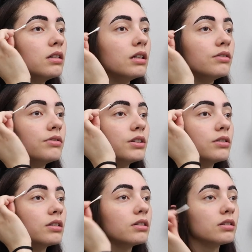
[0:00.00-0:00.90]
and
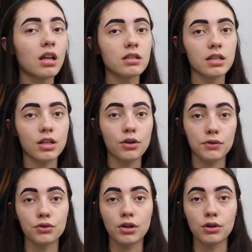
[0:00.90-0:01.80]
feel good. Not saying that you
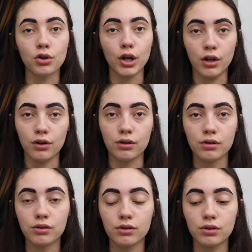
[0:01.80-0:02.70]
have to straighten your hair
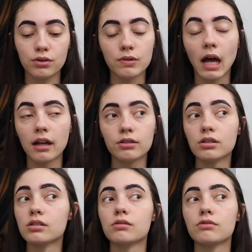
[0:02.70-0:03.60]
to do that,
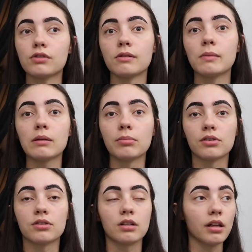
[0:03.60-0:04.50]
just for me
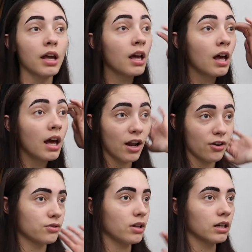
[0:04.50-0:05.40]
personally. And
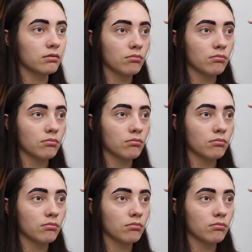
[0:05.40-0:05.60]
also like